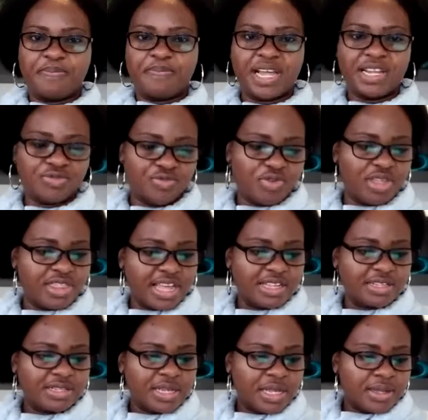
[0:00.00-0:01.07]
plant
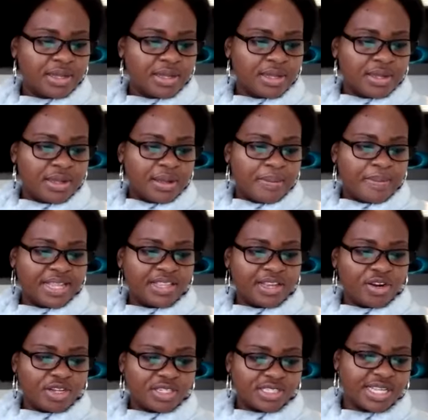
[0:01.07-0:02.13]
withers. But the
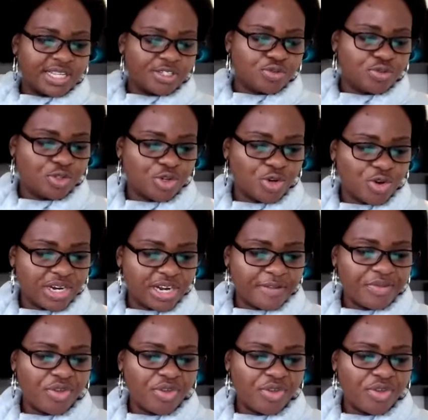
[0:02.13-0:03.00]
Lord says to Jonah,